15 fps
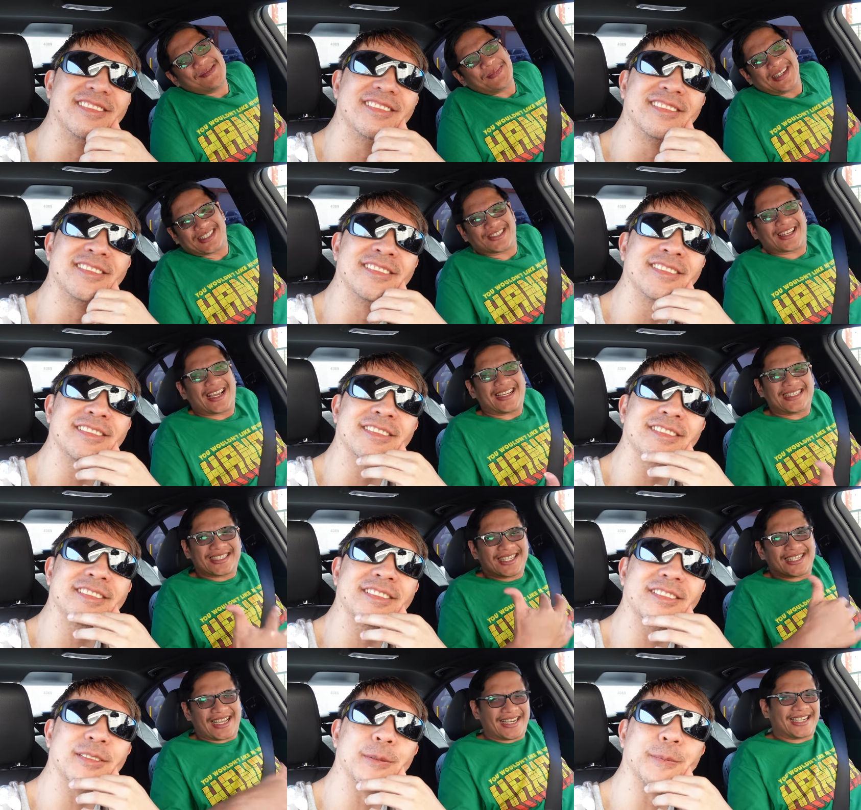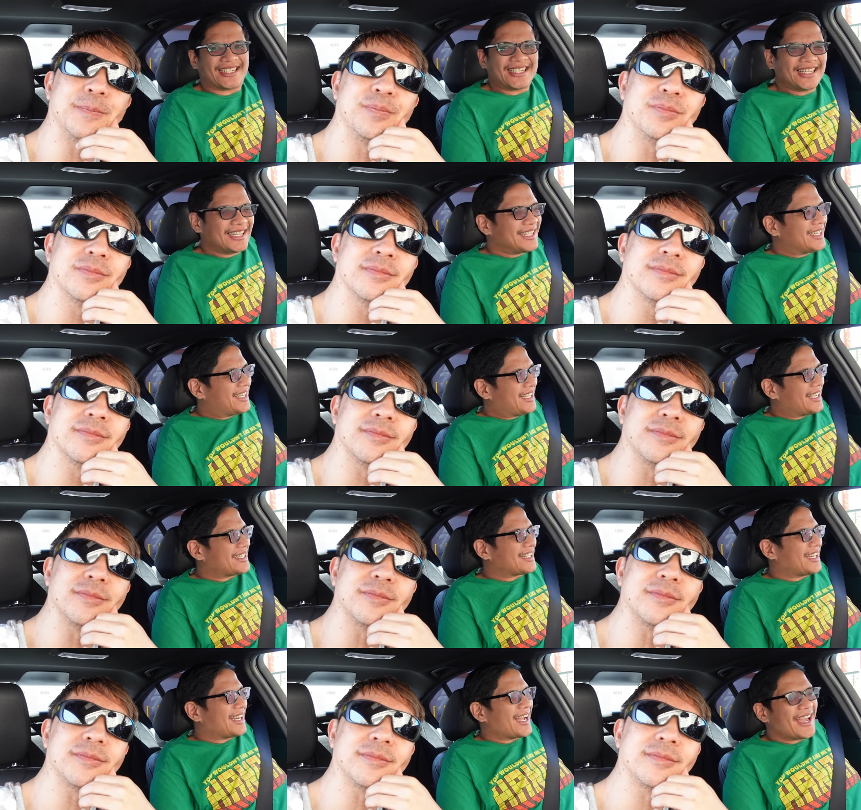Speaker 1: but it's okay. He still ate it, and uh,
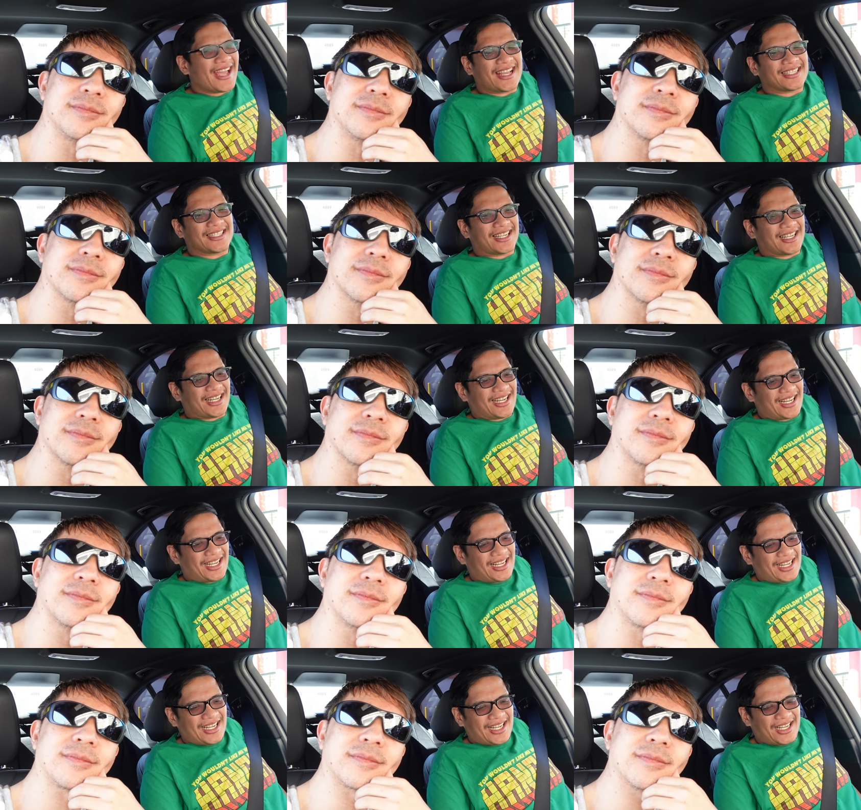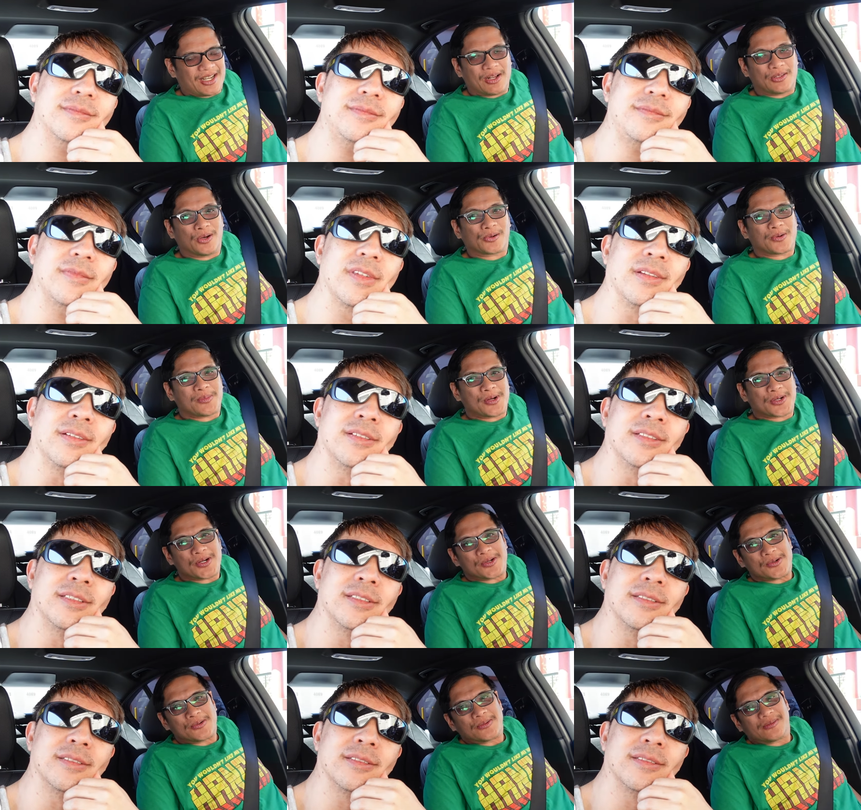I had uh, loco moco,
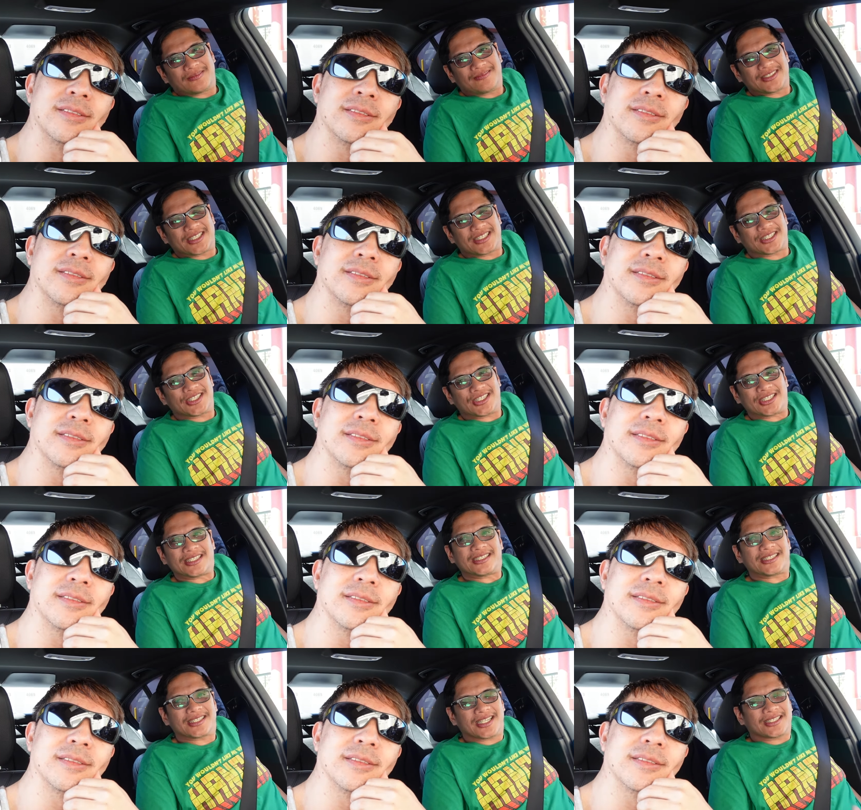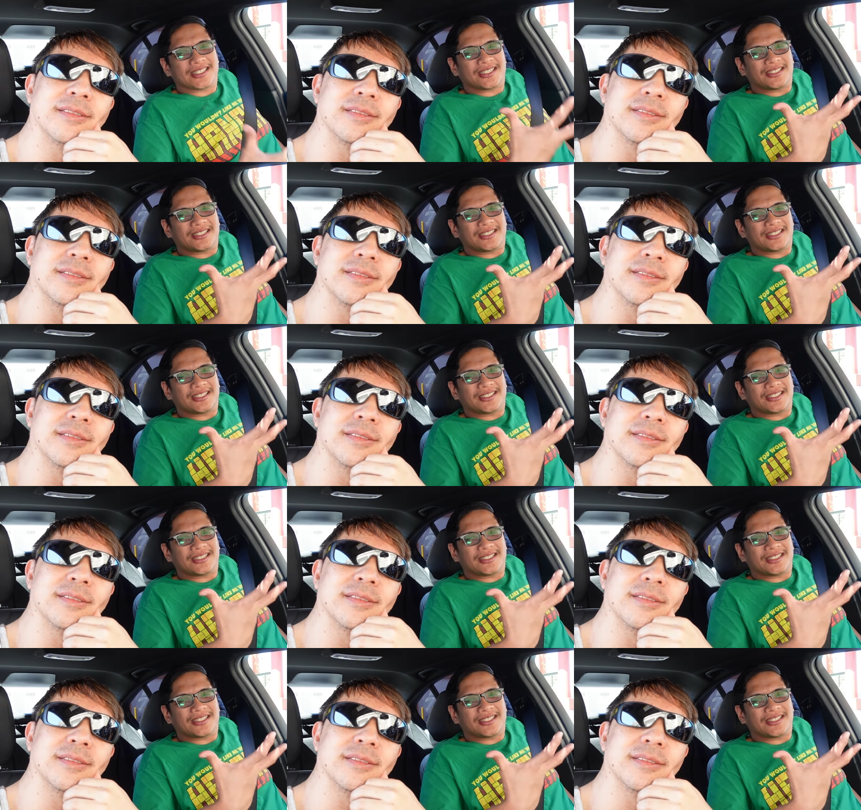which is good. It just